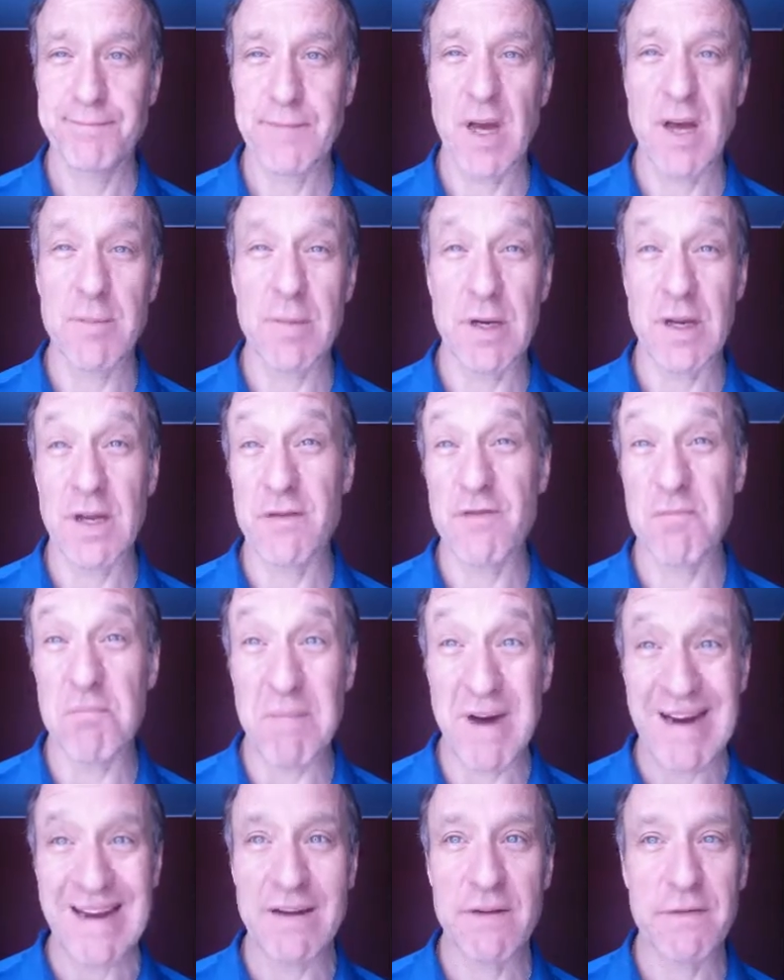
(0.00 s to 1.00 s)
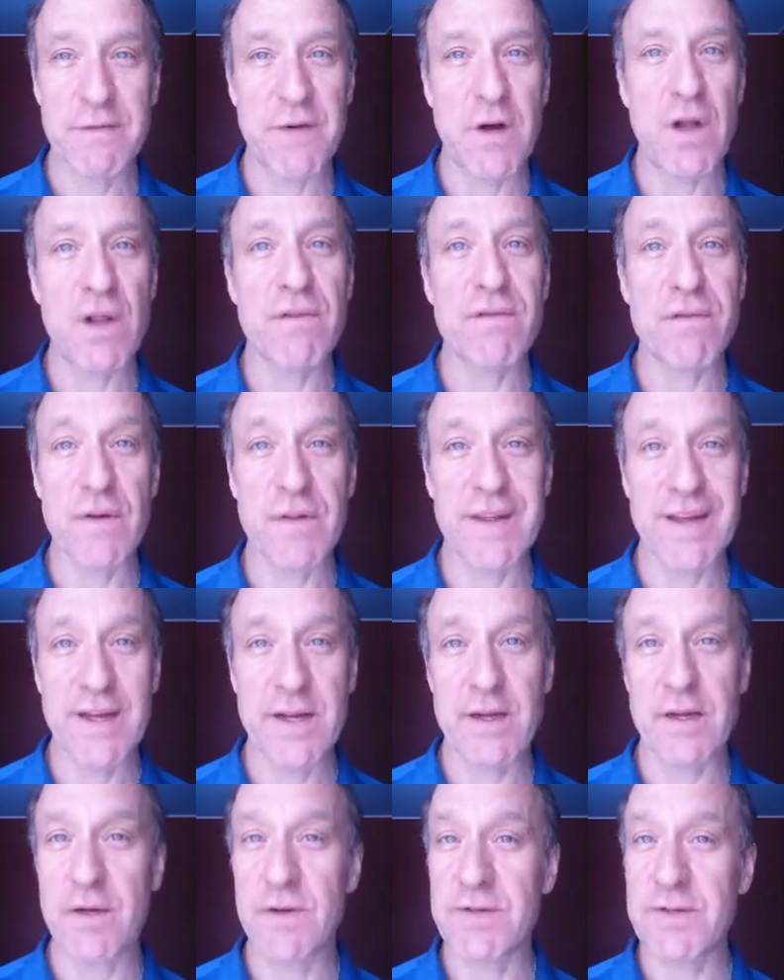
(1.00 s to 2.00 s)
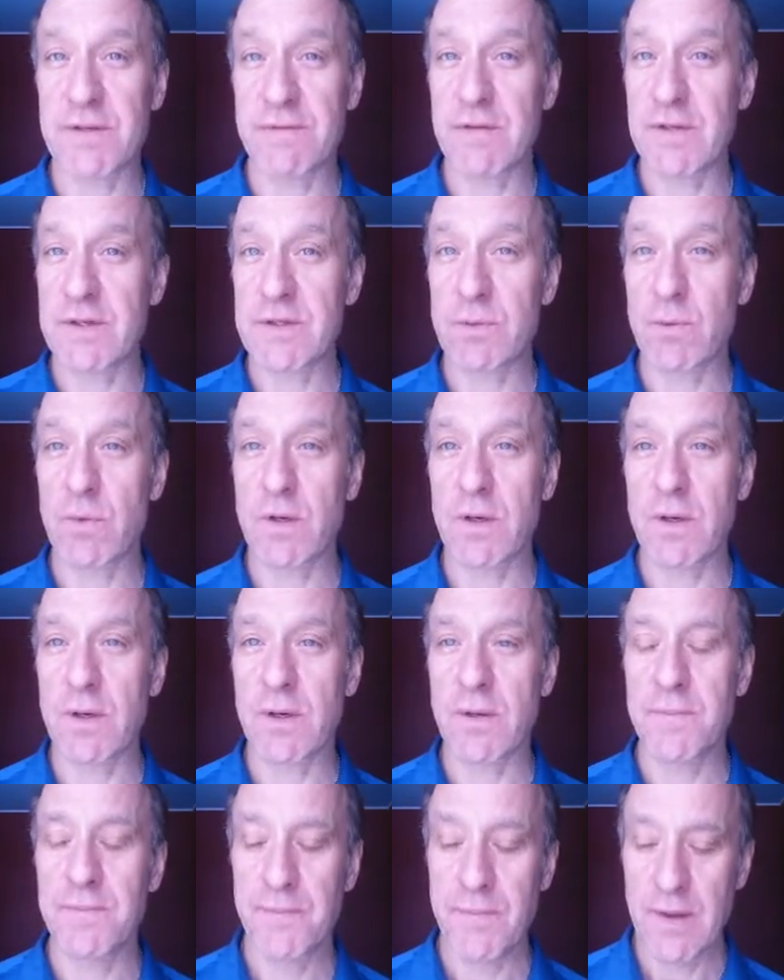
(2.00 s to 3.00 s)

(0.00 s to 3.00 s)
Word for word: I believe might fall for the Hitlers of this world.